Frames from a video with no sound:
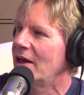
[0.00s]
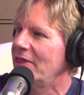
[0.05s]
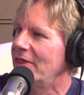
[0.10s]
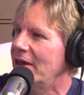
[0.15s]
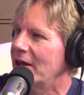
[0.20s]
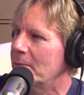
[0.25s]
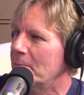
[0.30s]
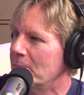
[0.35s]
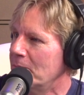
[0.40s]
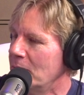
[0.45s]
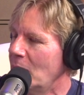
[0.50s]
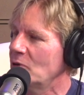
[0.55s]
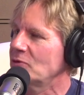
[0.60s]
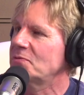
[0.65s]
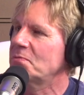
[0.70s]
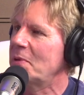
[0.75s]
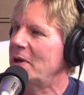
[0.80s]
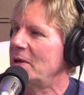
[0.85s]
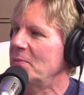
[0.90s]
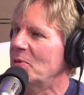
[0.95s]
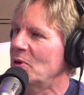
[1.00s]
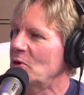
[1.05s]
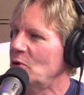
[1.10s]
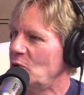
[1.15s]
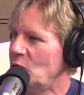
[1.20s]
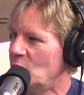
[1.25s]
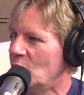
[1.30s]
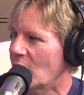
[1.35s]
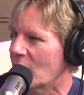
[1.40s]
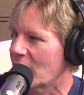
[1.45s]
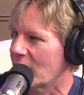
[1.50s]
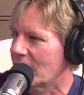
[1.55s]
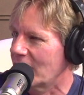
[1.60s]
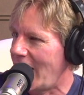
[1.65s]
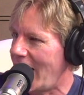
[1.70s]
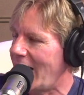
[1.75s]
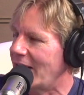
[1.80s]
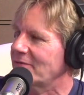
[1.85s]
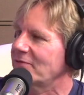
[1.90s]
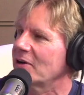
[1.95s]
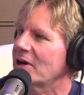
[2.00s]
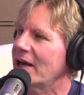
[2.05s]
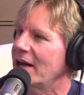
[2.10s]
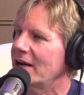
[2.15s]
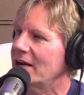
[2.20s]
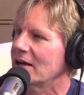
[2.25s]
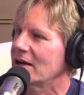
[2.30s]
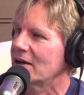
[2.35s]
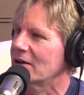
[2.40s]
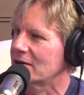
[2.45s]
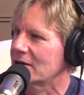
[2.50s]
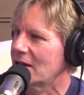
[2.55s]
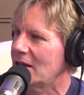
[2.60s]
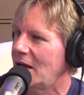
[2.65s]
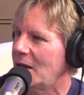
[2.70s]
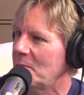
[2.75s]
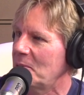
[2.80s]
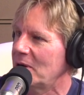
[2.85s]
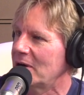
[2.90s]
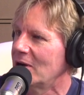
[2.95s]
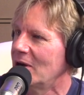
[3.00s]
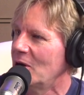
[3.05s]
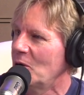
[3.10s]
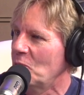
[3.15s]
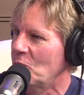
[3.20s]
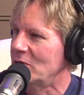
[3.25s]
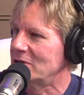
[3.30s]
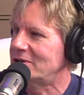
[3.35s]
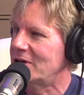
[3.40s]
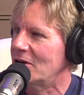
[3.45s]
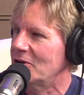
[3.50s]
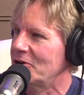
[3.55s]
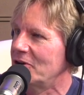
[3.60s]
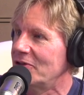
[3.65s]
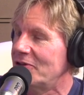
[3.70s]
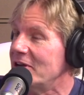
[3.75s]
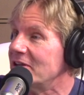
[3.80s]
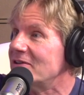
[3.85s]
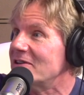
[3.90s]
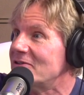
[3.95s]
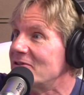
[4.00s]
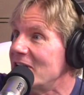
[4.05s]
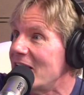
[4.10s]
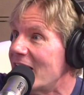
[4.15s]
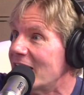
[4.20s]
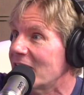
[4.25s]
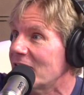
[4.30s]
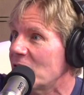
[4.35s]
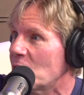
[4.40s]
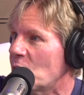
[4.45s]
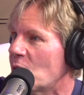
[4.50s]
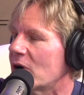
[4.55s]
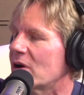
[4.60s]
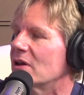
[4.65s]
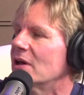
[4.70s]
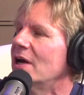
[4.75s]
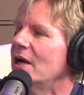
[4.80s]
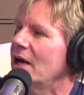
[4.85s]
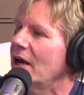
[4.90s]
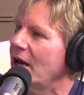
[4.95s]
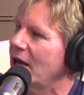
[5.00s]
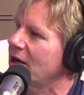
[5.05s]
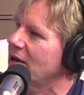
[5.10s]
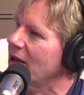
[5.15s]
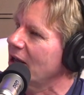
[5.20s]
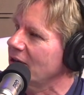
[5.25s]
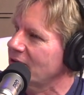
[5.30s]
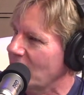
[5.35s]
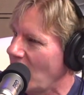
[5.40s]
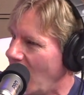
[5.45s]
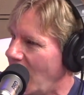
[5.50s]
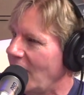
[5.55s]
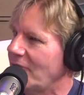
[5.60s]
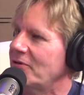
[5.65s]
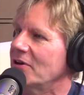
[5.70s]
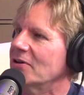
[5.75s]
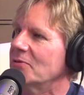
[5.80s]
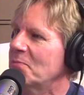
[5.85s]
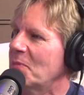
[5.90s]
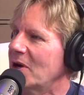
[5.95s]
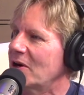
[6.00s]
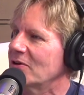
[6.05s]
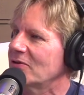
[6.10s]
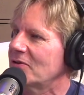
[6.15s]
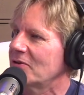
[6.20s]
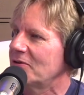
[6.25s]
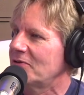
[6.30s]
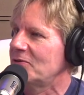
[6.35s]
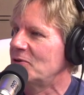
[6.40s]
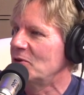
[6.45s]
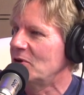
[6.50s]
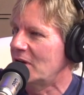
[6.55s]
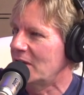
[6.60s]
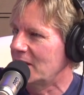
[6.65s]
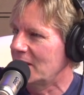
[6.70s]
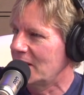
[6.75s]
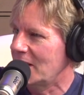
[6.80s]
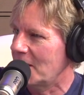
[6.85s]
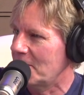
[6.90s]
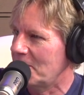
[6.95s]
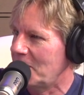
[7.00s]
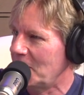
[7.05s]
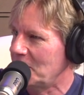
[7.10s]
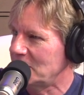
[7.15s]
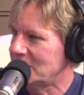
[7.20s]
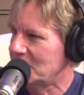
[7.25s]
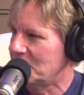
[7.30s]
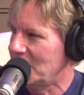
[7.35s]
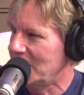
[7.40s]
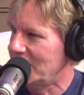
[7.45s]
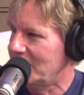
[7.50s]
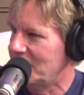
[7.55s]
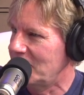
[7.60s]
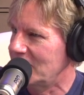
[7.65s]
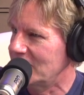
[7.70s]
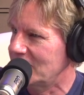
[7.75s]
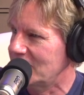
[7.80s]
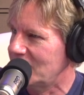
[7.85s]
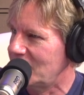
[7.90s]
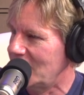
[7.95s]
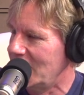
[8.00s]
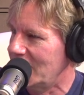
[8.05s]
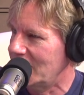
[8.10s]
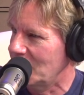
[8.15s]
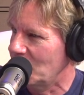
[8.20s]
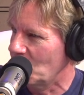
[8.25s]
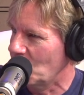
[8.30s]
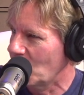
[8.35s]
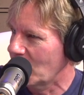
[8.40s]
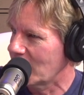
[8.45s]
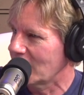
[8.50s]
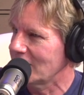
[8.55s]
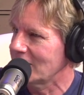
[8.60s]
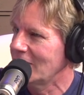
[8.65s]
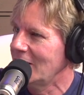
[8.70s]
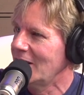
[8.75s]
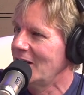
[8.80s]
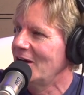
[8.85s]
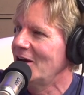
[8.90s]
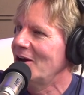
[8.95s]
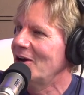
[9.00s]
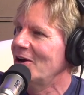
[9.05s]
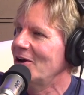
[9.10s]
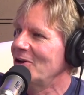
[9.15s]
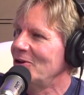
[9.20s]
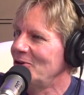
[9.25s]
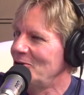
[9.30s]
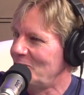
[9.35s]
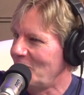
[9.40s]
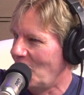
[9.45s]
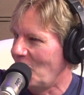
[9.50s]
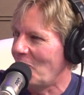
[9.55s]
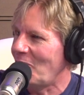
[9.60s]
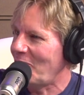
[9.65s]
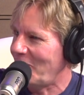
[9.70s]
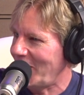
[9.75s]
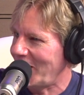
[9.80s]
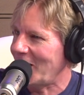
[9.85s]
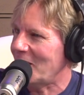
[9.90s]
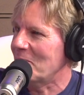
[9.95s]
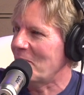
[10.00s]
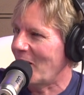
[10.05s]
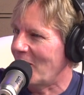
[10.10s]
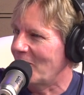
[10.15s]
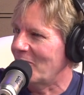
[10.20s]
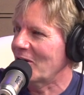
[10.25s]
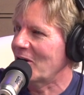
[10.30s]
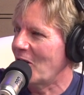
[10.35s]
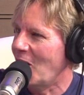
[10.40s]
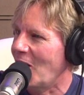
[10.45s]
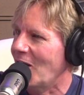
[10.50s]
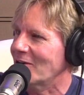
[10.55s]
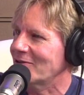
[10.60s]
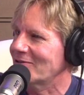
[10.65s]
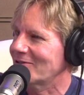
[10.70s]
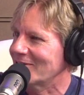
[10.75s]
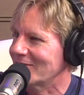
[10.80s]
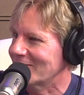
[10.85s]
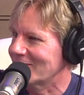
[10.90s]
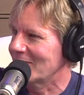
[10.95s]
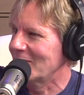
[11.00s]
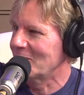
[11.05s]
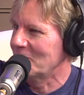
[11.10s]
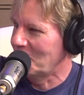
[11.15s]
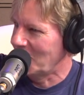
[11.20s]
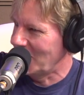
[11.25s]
that most people who are advocating on climate will tell you this is the end of the world. And it's obvious, because if you can get people to believe this is the end of the world, you don't think about the costs. It's a little